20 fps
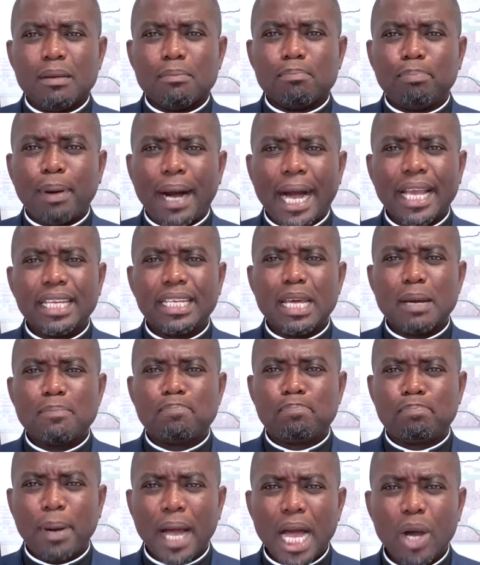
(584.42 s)
By
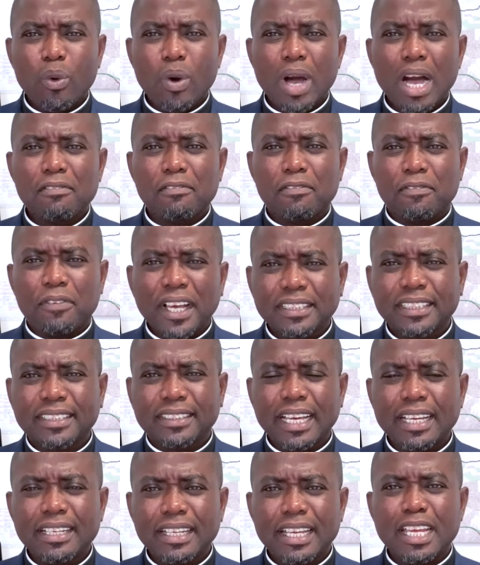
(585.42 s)
the power
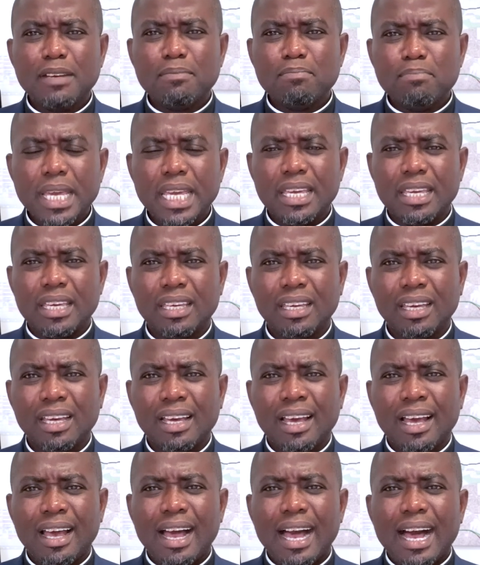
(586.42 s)
vested in me
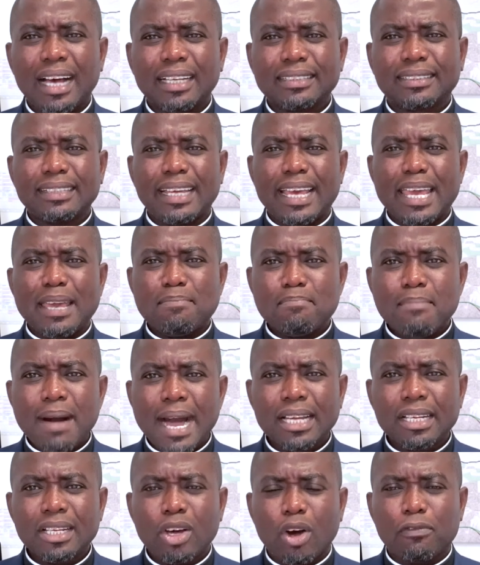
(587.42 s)
as a
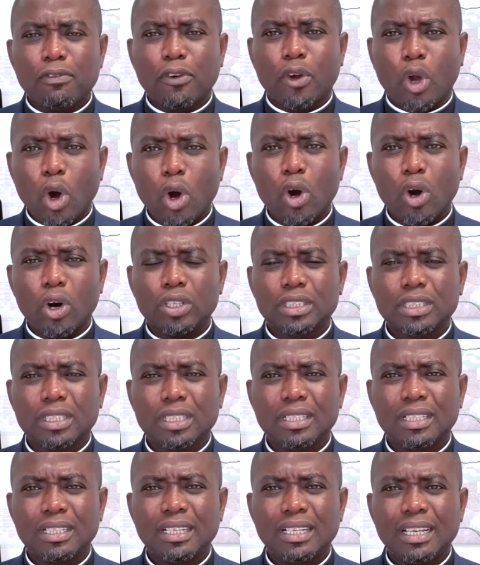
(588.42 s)
man of God
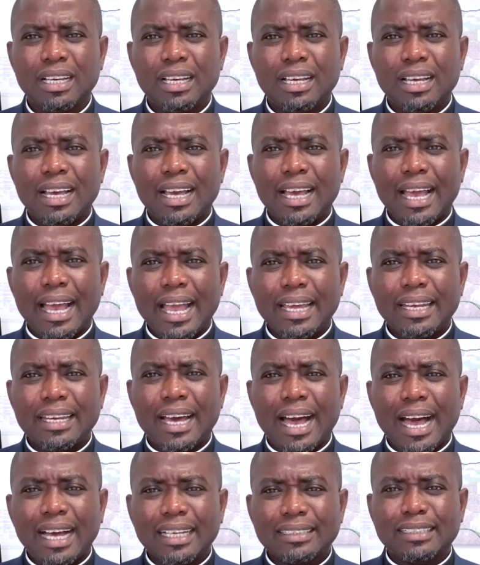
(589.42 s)
and
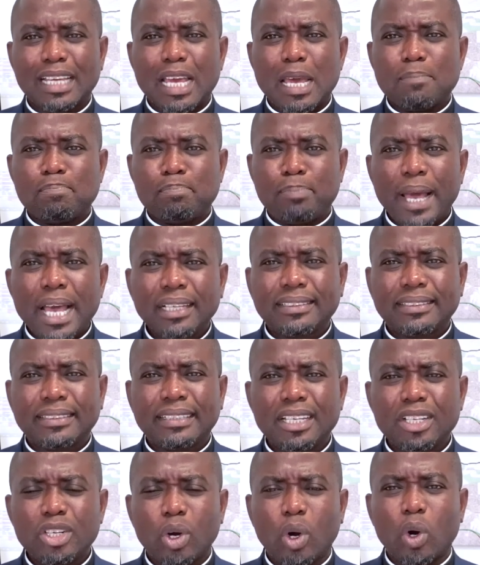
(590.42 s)
as a
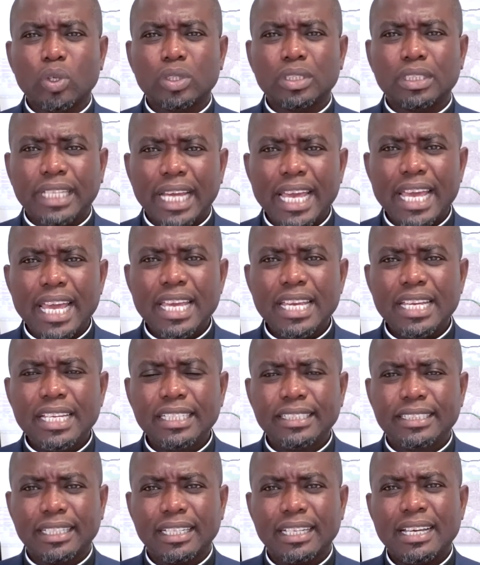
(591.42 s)
person
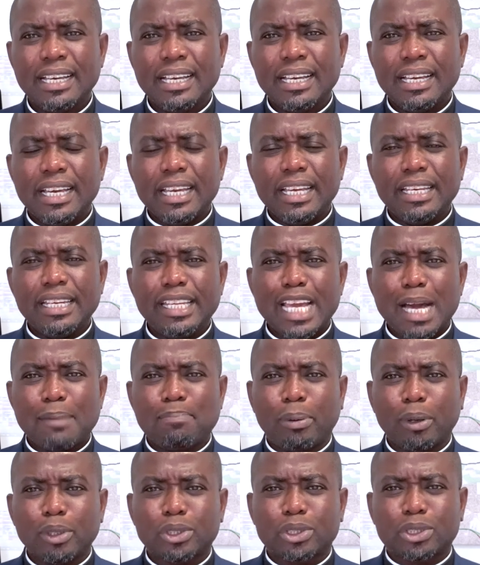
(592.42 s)
ordained in the
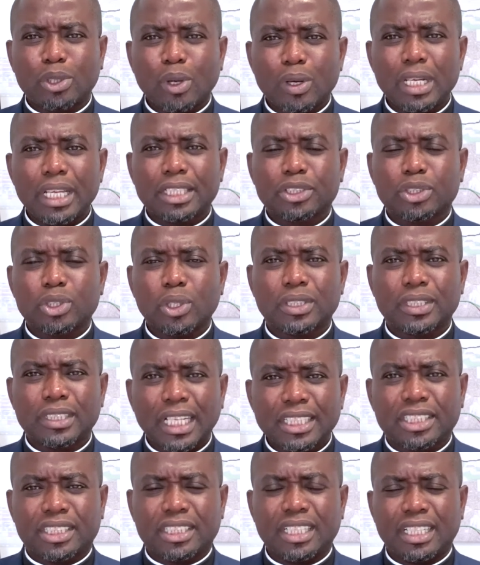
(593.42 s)
apostolic
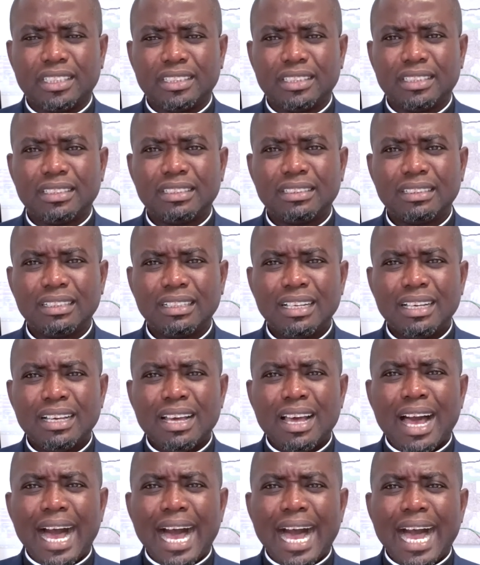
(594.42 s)
succession,
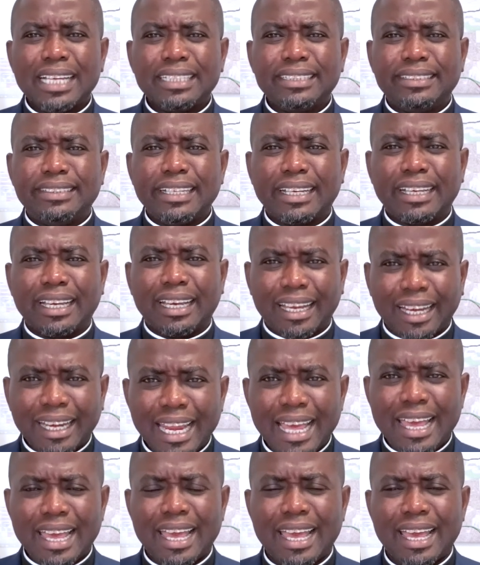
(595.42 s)
I
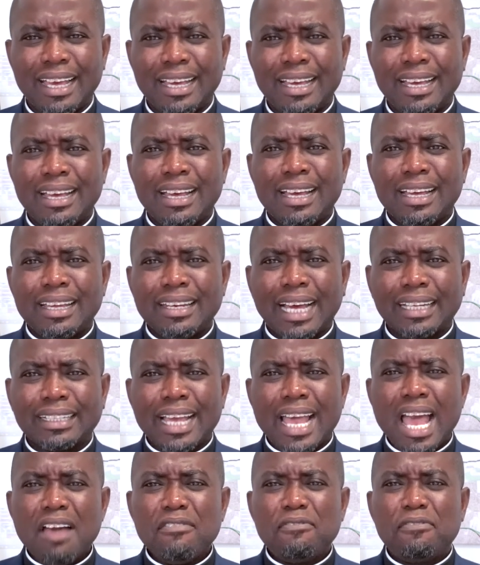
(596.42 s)
declare
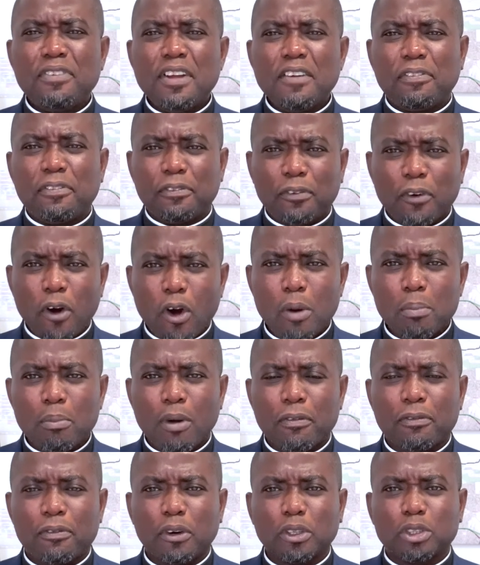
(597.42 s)
that every form
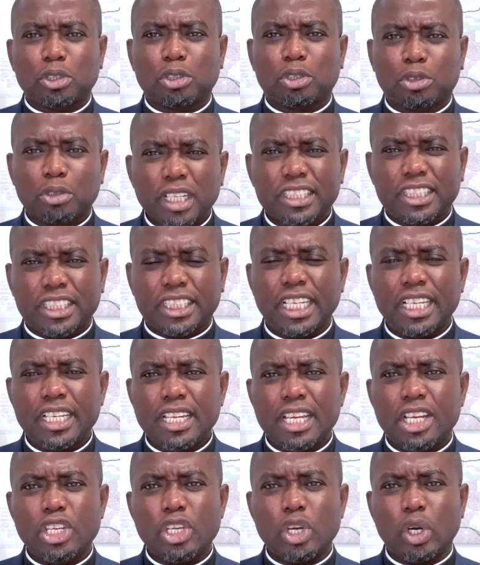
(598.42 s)
of frustration
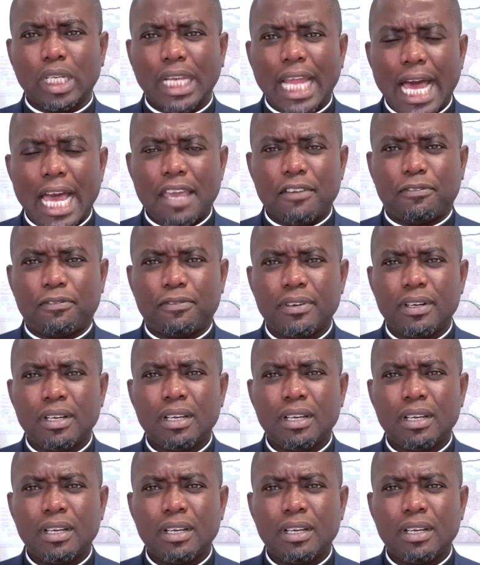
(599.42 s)
in your life